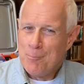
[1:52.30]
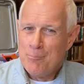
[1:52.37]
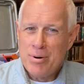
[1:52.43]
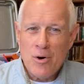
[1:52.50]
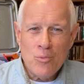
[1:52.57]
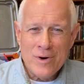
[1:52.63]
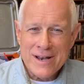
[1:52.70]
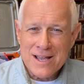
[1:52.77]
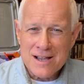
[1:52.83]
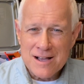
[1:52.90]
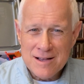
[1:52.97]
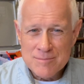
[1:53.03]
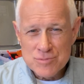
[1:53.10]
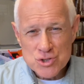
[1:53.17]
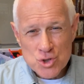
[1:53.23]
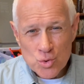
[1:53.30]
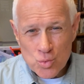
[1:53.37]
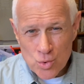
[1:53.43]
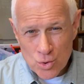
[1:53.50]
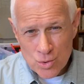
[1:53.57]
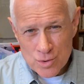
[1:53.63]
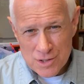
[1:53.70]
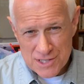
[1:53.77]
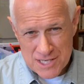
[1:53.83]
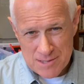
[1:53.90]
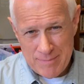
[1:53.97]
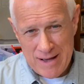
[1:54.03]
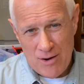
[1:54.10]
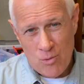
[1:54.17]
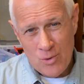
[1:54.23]
But when it comes to rules
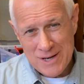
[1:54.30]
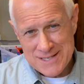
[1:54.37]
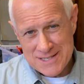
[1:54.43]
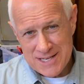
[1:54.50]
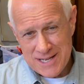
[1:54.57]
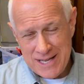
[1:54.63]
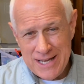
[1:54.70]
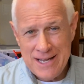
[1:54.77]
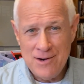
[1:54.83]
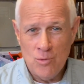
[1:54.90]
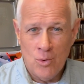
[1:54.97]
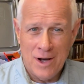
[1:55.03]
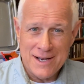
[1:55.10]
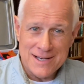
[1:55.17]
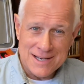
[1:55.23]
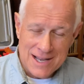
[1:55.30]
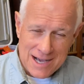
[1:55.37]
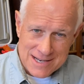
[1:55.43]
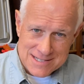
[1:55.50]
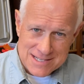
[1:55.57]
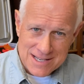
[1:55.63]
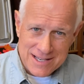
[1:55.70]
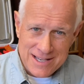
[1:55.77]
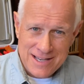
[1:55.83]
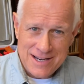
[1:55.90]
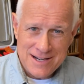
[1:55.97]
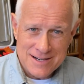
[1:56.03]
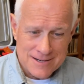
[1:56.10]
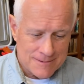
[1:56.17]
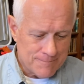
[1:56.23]
about what to eat, what not to
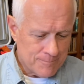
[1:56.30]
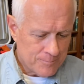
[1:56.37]
eat,